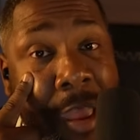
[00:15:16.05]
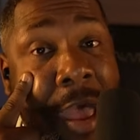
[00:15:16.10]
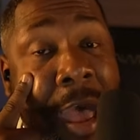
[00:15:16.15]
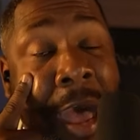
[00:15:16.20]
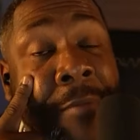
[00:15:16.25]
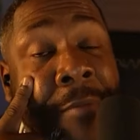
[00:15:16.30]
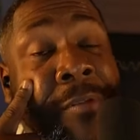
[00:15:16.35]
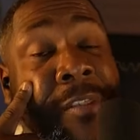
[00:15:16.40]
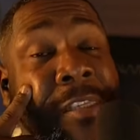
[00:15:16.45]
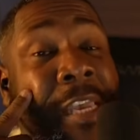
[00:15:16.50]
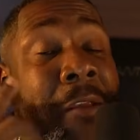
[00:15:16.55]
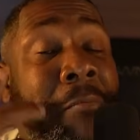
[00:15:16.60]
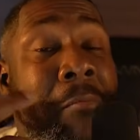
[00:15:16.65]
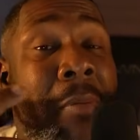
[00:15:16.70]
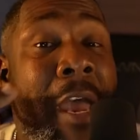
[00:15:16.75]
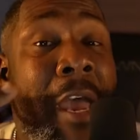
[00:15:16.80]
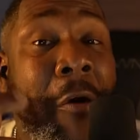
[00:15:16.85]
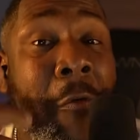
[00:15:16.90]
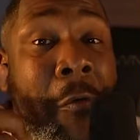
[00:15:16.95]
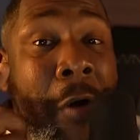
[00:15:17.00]
I'm sitting
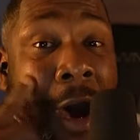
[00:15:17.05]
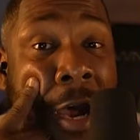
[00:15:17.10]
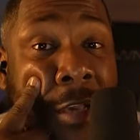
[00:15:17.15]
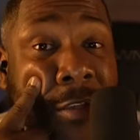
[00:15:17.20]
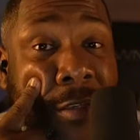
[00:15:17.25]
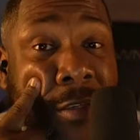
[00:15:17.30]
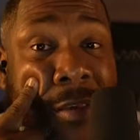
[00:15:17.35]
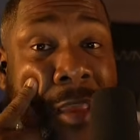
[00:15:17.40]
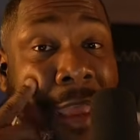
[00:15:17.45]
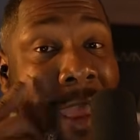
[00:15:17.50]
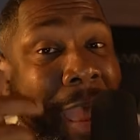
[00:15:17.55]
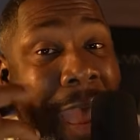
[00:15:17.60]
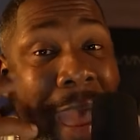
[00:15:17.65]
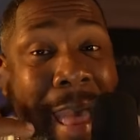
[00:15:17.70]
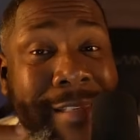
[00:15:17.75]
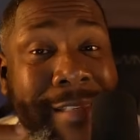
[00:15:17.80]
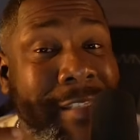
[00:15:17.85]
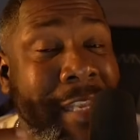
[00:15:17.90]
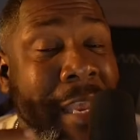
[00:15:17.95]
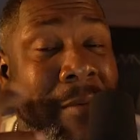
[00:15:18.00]
back watching.
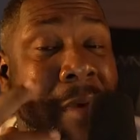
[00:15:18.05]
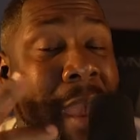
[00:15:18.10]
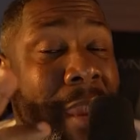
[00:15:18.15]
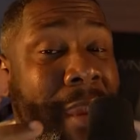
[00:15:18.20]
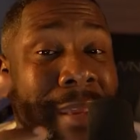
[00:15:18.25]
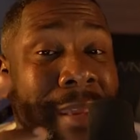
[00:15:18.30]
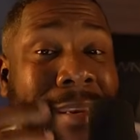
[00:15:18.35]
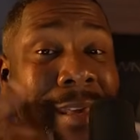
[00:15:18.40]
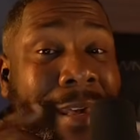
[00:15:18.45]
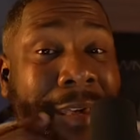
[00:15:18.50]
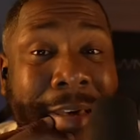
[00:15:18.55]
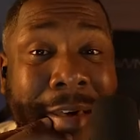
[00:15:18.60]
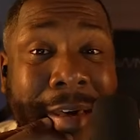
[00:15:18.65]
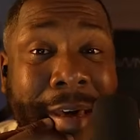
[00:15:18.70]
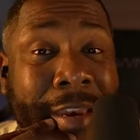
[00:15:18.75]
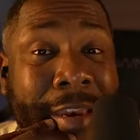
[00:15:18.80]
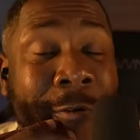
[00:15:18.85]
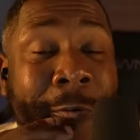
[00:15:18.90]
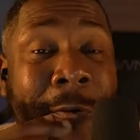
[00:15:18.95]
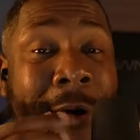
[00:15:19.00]
I sit back in the
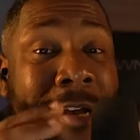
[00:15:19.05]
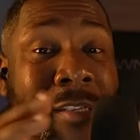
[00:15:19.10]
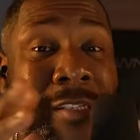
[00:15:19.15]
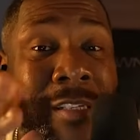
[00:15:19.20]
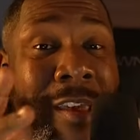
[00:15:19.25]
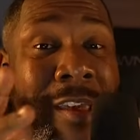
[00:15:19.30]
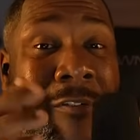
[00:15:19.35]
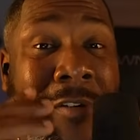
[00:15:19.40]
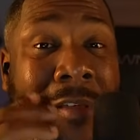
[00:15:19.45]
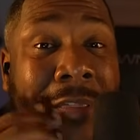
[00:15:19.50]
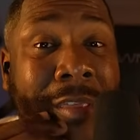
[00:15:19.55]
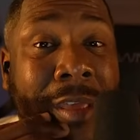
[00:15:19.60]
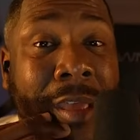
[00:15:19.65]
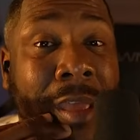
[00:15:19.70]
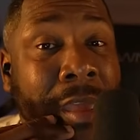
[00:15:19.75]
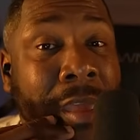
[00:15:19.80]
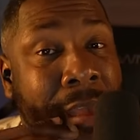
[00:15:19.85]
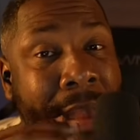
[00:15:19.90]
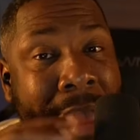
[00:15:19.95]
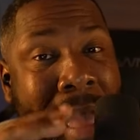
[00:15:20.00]
cut and watch
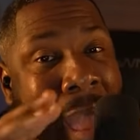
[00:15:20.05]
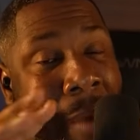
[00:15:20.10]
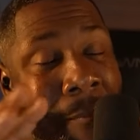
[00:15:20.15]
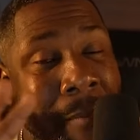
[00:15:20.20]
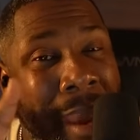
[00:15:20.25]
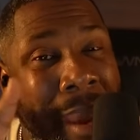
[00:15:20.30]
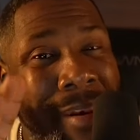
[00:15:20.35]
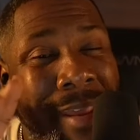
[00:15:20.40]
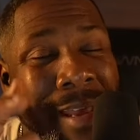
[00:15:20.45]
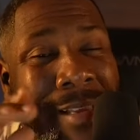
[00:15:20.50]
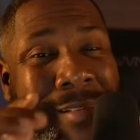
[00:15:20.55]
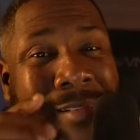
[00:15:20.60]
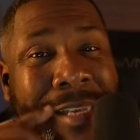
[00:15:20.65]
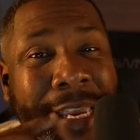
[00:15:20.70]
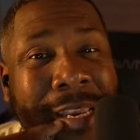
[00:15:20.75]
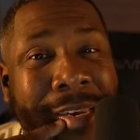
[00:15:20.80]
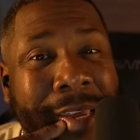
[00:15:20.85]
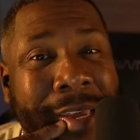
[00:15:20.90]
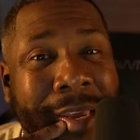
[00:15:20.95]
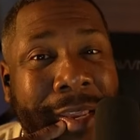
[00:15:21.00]
everything. I might not
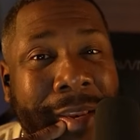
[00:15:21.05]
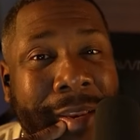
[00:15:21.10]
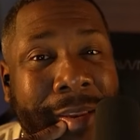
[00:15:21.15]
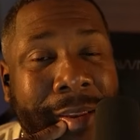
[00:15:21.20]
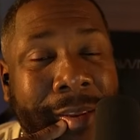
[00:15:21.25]
say nothing,